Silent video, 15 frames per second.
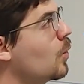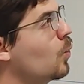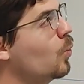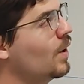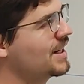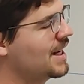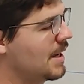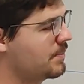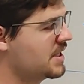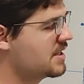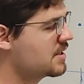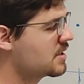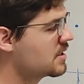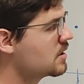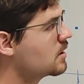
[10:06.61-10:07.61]
What
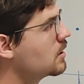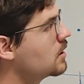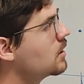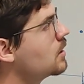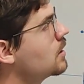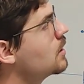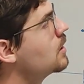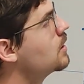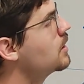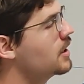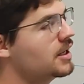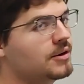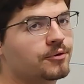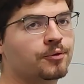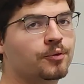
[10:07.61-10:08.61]
happens
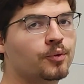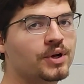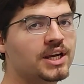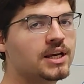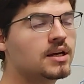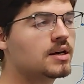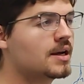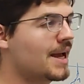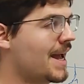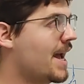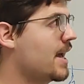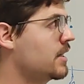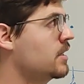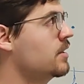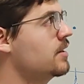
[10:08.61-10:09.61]
if we
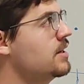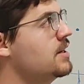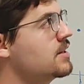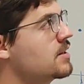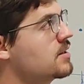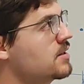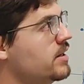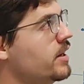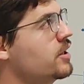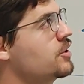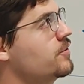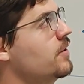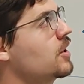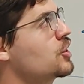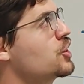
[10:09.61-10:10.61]
add these
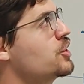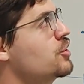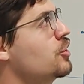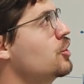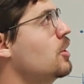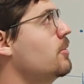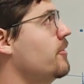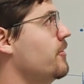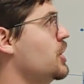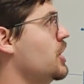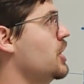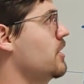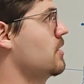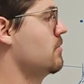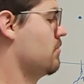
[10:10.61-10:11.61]
sinus functions on top of each
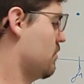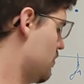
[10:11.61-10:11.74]
other?